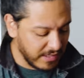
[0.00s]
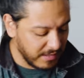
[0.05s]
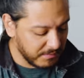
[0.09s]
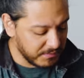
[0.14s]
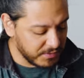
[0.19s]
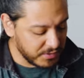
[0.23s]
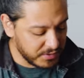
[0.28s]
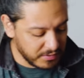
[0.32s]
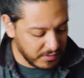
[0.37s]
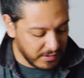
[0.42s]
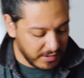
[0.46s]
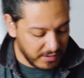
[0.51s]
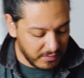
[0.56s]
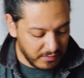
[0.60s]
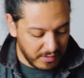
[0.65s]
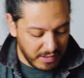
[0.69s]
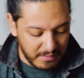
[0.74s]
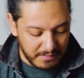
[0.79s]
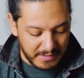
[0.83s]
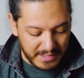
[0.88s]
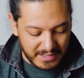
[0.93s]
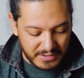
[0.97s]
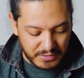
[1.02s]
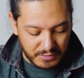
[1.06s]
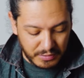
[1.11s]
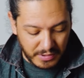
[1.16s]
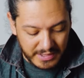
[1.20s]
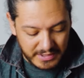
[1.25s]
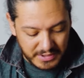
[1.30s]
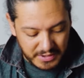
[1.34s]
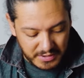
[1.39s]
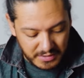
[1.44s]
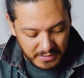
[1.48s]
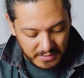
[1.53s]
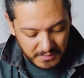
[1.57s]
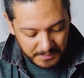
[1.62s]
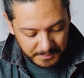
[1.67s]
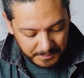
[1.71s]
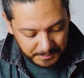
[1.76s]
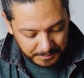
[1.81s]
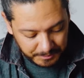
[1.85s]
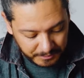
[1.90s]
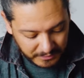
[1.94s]
And I'm just gonna grab and try to
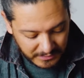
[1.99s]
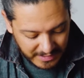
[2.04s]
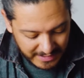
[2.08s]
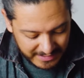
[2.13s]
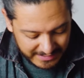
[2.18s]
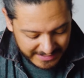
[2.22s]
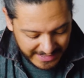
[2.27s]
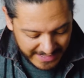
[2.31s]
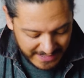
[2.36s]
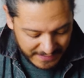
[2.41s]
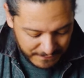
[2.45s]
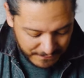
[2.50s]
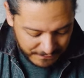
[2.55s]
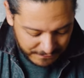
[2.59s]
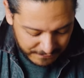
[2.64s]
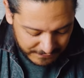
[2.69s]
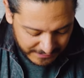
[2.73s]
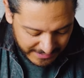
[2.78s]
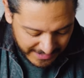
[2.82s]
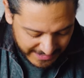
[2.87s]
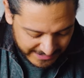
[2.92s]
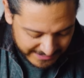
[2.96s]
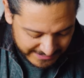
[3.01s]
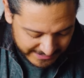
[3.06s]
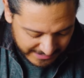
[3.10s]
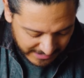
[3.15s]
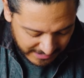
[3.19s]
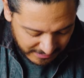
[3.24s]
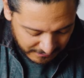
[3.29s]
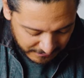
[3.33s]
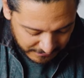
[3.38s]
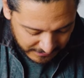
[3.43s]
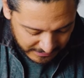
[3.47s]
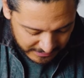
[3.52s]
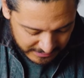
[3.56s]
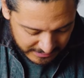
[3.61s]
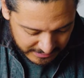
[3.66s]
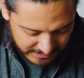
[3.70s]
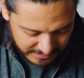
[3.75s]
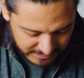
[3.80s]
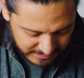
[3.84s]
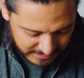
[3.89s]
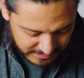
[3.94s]
take flakes out of it.
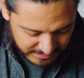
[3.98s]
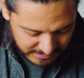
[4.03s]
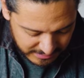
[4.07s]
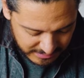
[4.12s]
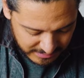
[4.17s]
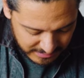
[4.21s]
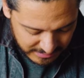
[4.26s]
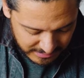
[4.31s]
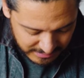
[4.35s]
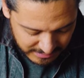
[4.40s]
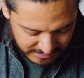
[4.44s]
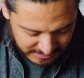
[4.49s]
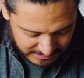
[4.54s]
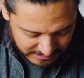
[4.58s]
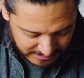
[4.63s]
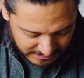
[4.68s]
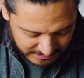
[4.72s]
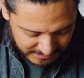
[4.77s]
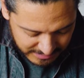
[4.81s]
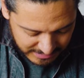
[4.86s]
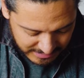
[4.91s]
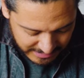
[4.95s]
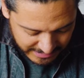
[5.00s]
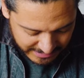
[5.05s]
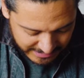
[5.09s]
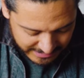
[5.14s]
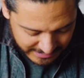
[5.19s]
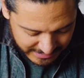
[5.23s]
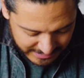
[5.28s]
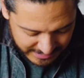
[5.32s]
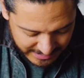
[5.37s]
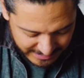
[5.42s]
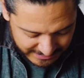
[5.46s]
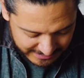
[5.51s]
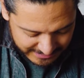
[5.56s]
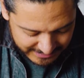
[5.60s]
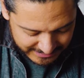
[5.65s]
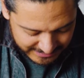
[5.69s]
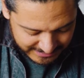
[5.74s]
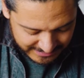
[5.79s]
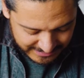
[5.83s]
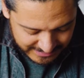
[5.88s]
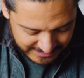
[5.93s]
Something like
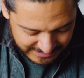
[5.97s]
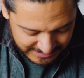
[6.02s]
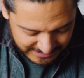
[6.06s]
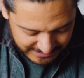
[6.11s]
this.